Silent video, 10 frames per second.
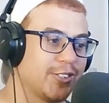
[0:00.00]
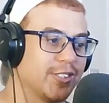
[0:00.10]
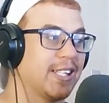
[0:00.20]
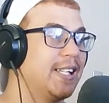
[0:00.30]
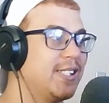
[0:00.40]

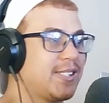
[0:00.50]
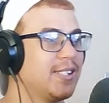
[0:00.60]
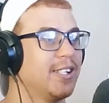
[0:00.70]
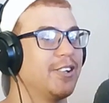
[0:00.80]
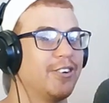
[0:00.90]
it's like he's
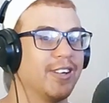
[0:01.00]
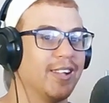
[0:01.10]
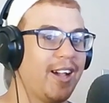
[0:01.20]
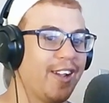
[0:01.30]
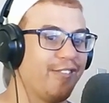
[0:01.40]
still in real
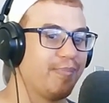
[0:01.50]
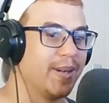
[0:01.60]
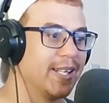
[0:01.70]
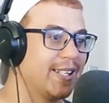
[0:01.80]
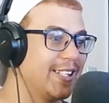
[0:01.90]
life,
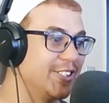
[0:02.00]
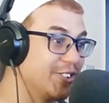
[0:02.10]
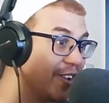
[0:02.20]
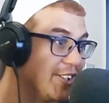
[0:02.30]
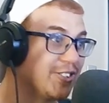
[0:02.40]
but he's
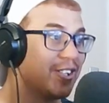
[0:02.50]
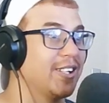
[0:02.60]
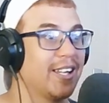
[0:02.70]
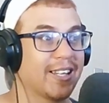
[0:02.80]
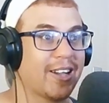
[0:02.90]
got his
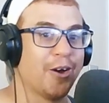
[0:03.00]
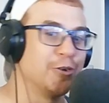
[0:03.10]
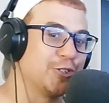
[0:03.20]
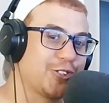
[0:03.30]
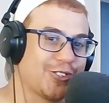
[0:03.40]
like
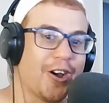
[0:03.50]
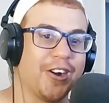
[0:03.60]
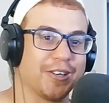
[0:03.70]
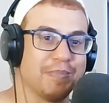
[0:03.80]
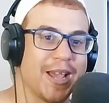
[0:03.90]
own
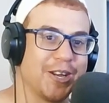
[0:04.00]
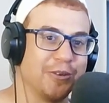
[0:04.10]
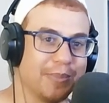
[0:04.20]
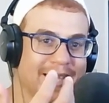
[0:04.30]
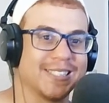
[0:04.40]
start
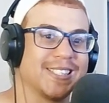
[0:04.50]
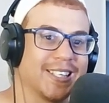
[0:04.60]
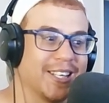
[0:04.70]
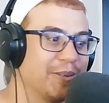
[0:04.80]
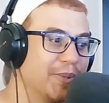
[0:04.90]
menu
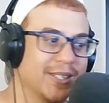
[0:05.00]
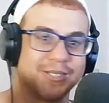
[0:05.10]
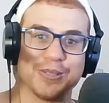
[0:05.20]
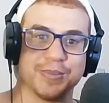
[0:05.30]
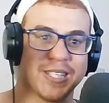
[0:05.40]
basically with
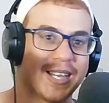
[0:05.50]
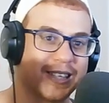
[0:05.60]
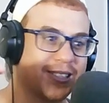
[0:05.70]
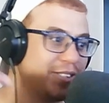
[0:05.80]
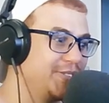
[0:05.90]
his
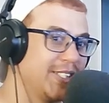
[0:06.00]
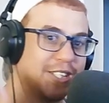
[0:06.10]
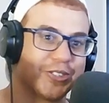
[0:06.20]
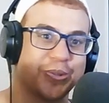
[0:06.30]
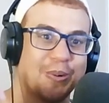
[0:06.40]
objectives and
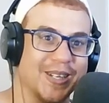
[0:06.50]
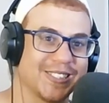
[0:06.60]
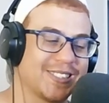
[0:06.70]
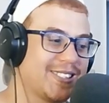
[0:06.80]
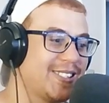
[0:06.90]
his quests.